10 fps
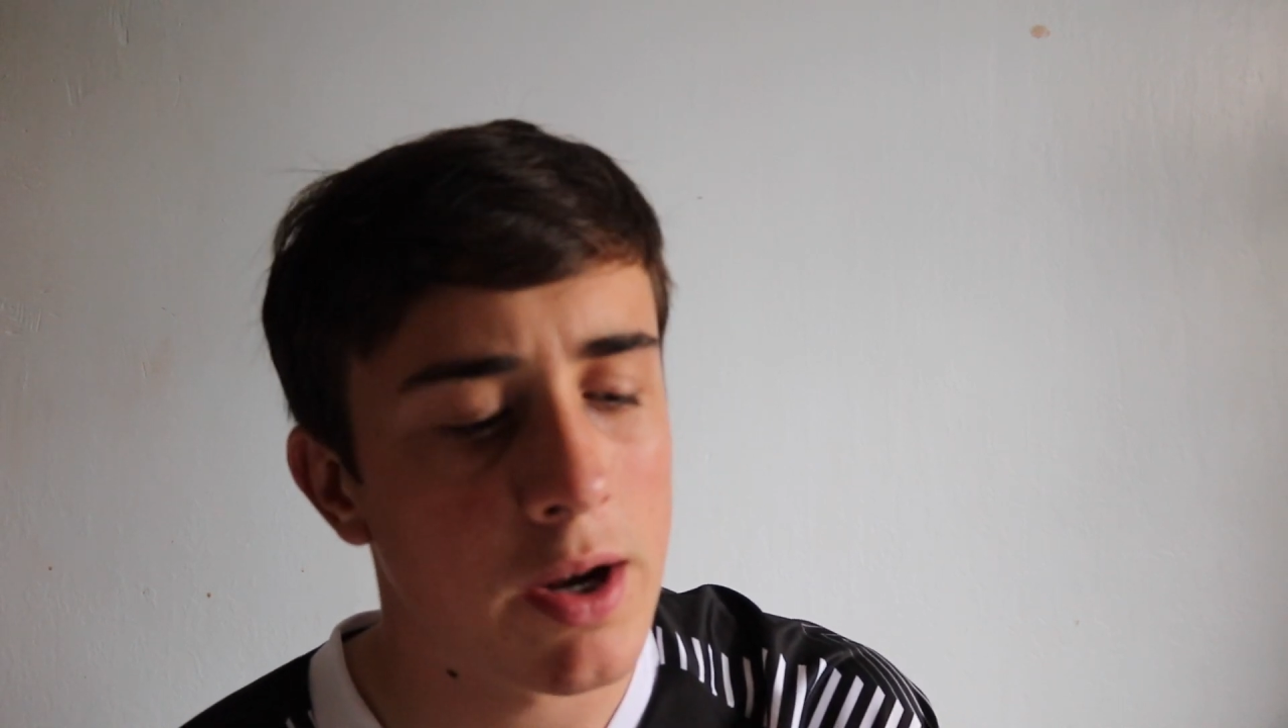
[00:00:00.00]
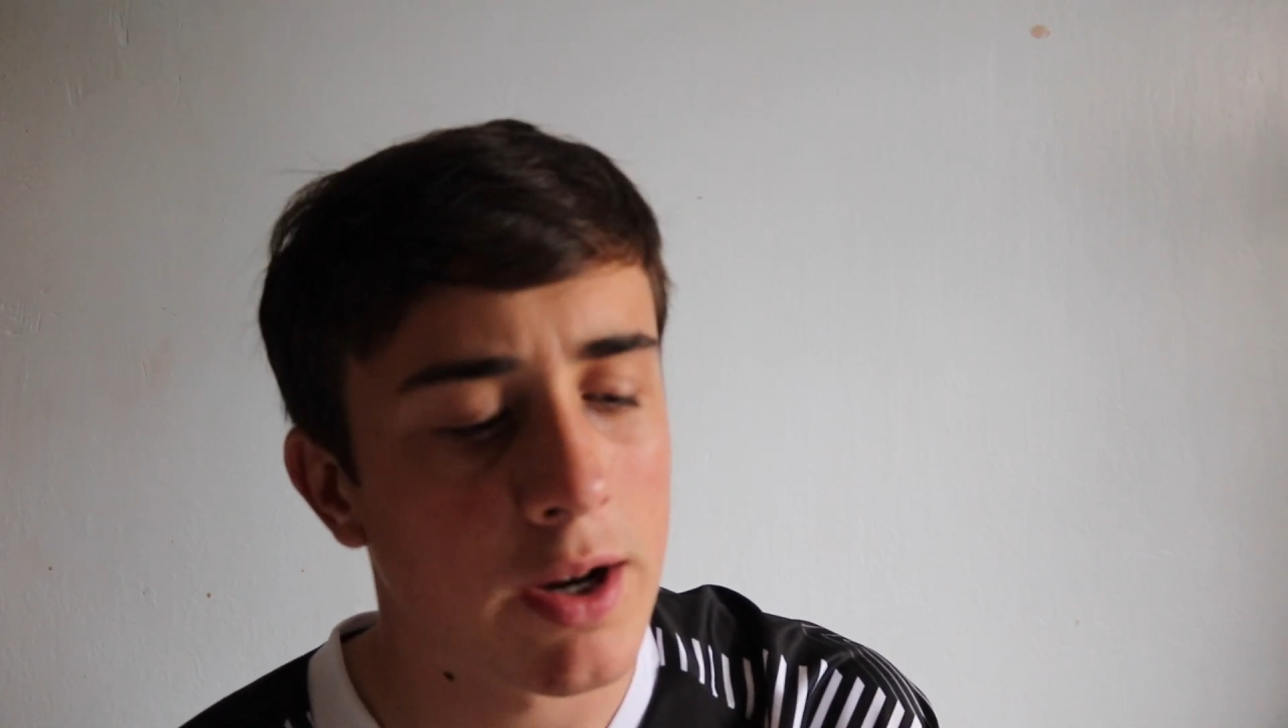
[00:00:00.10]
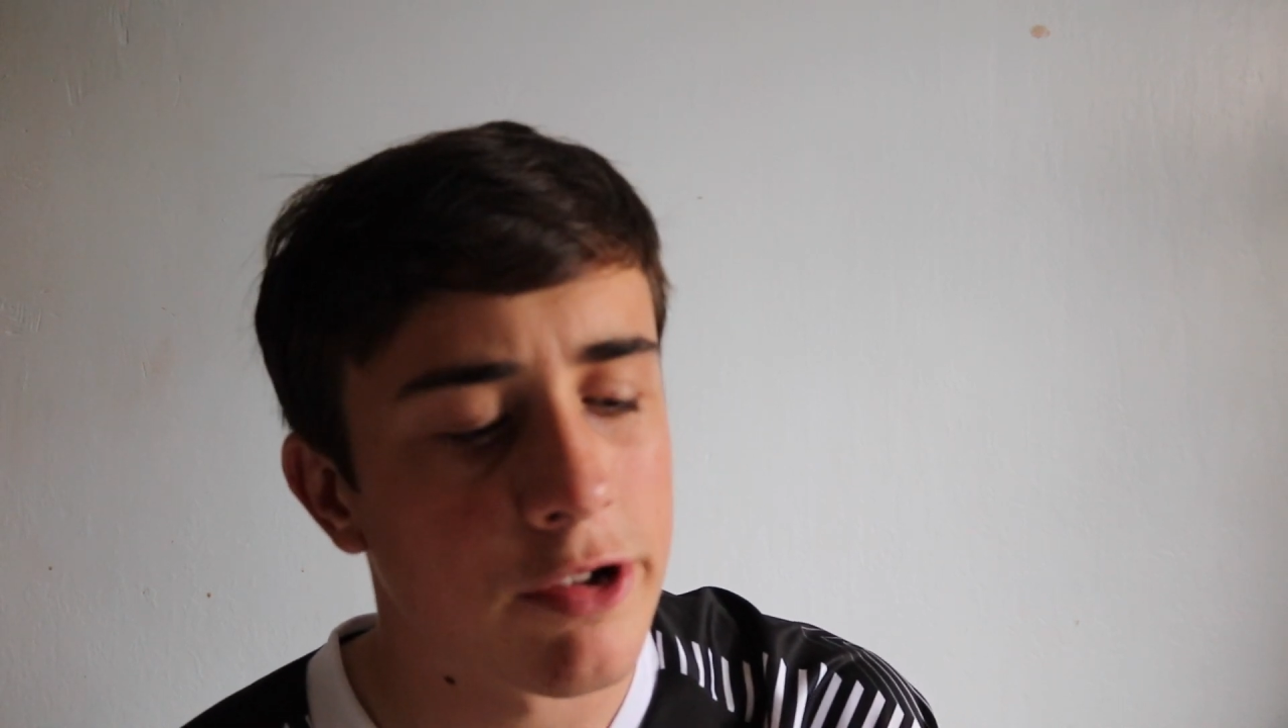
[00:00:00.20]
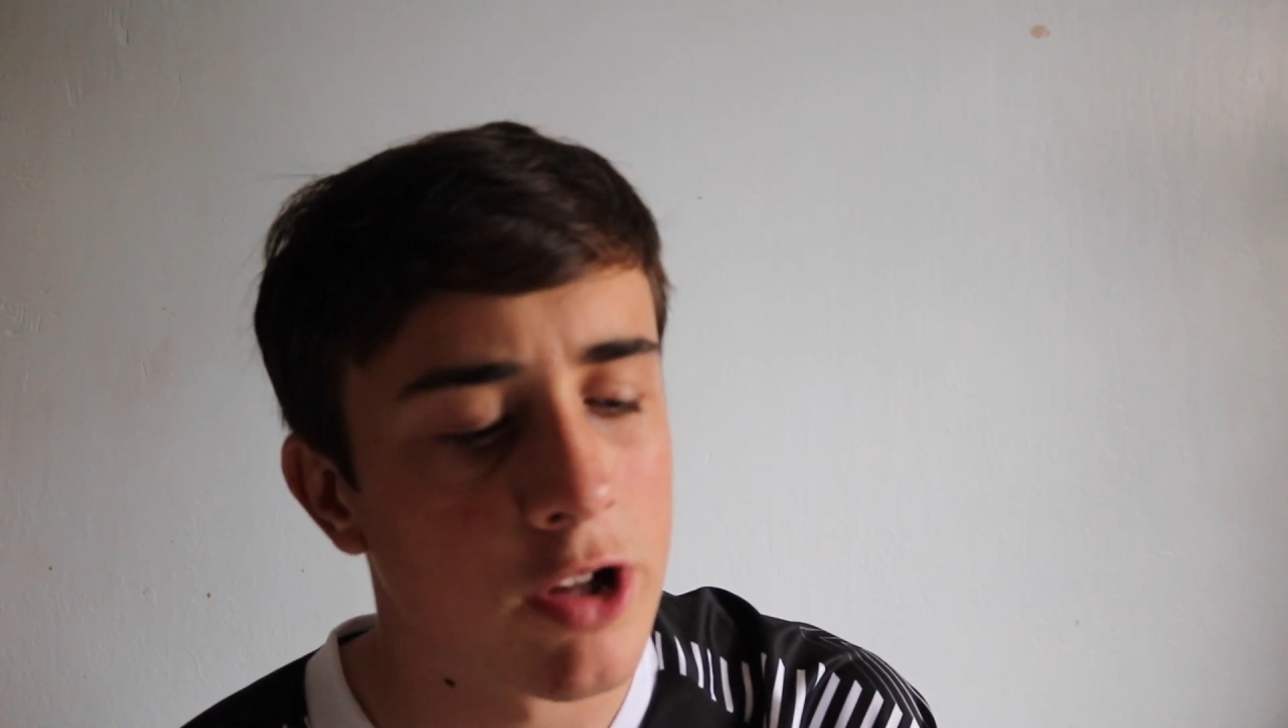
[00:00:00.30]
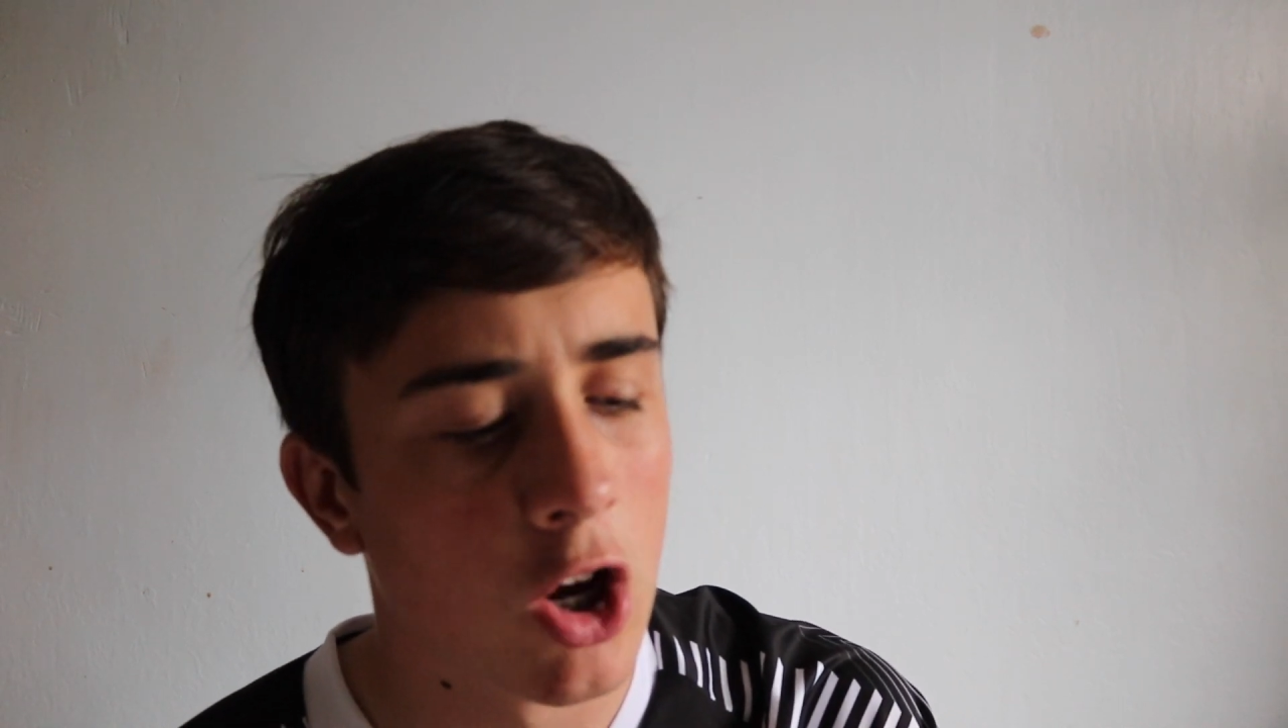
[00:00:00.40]

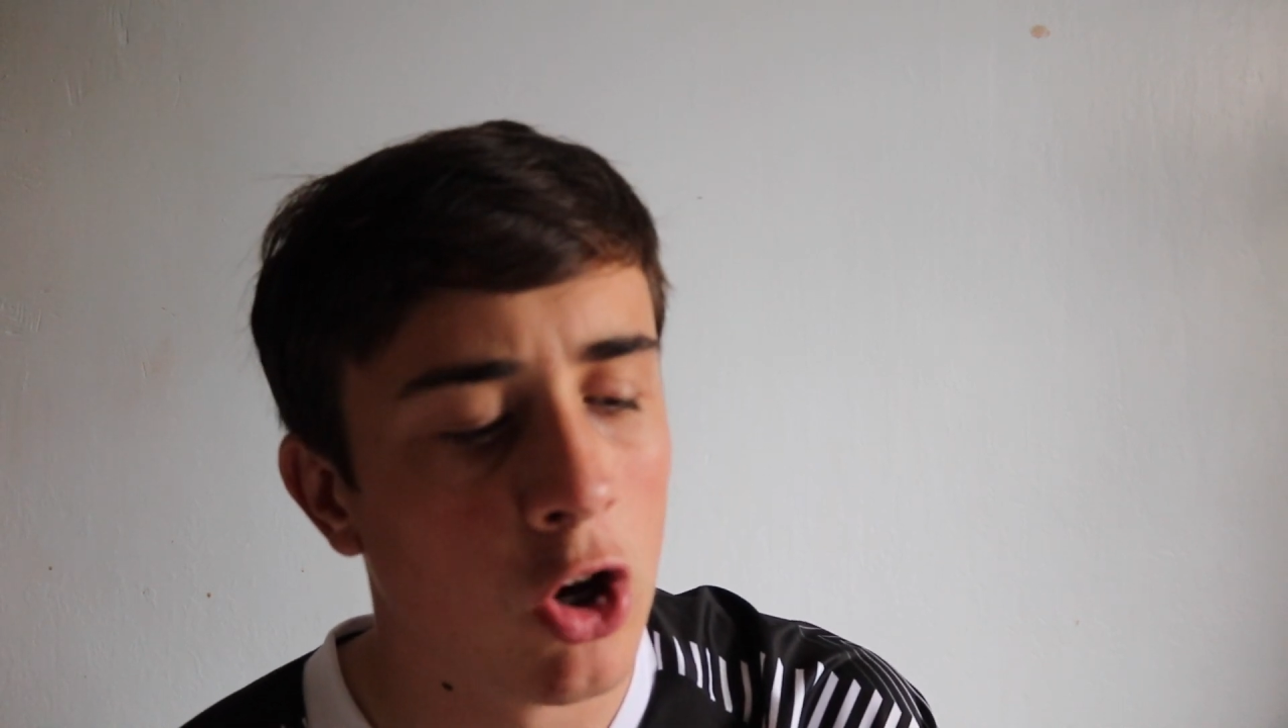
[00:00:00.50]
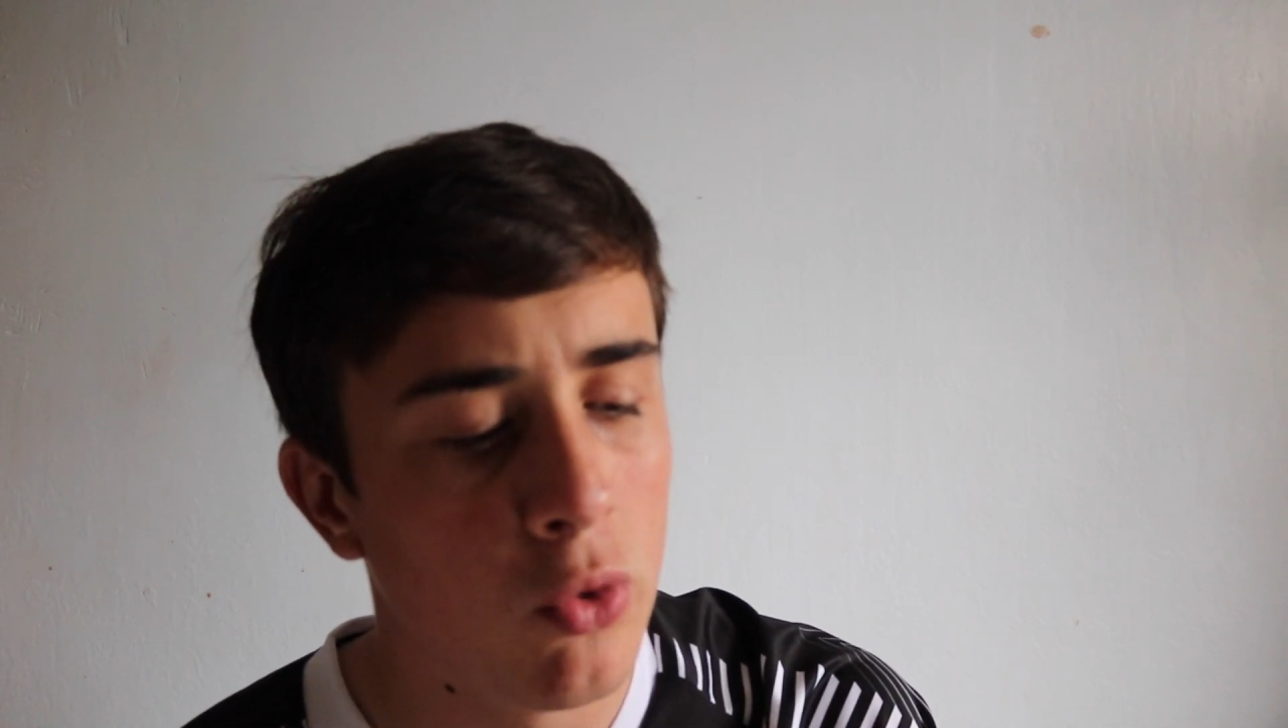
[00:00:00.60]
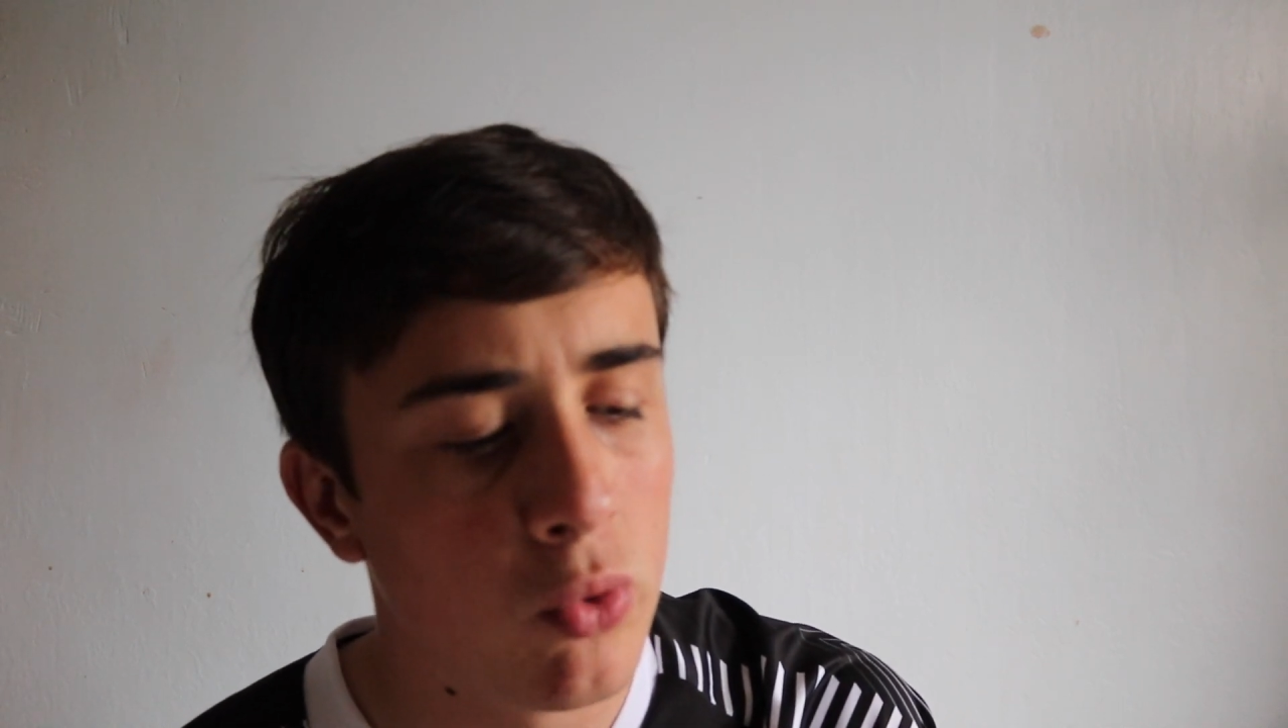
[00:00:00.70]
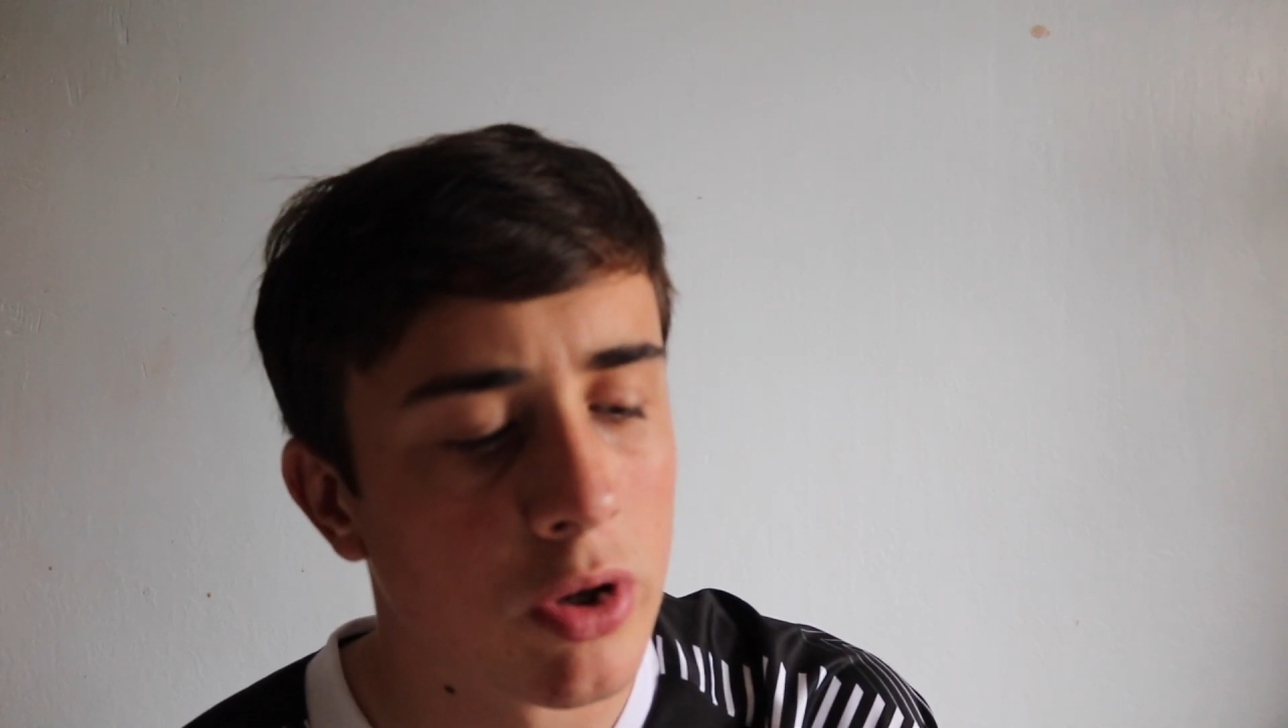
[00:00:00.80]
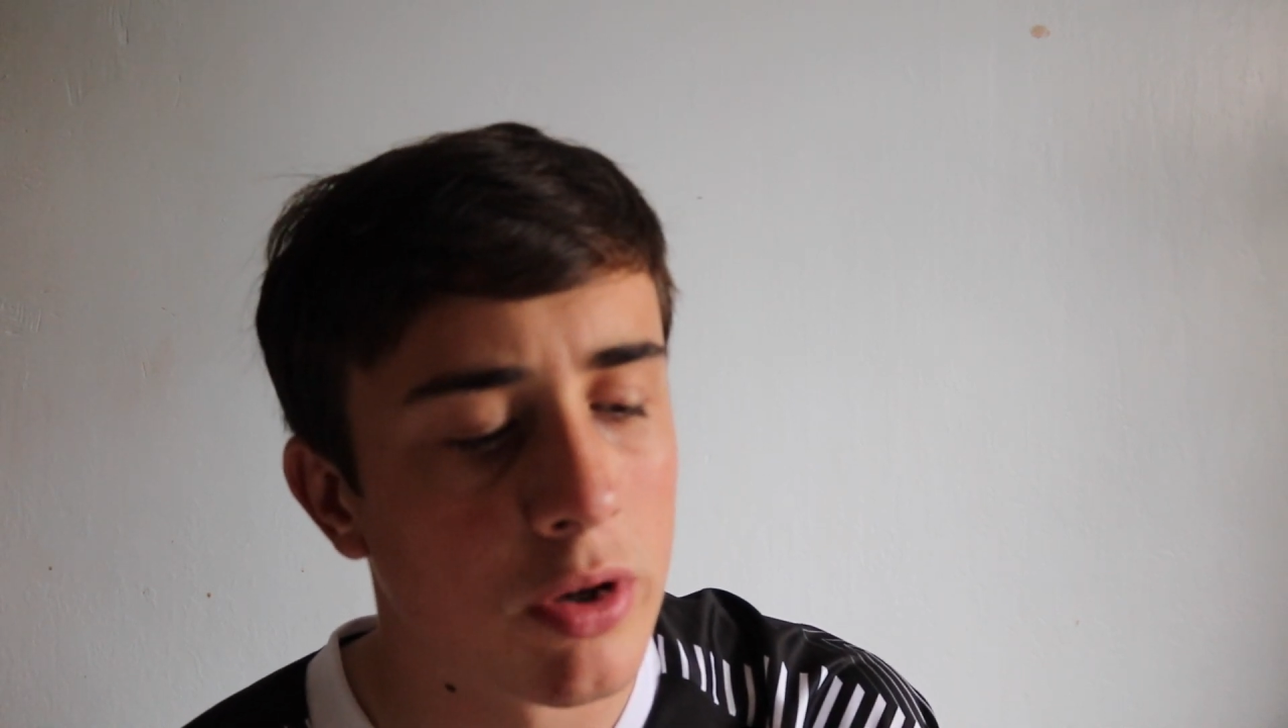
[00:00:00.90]
It's the
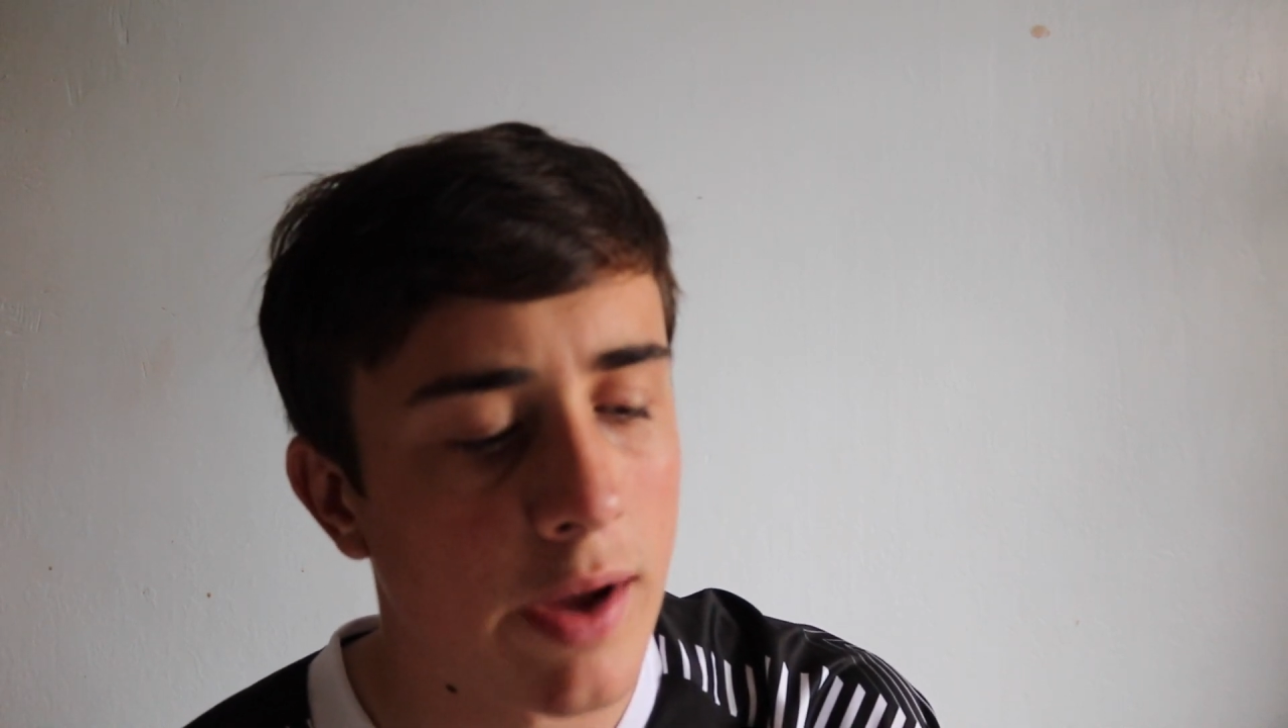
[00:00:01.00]
Luton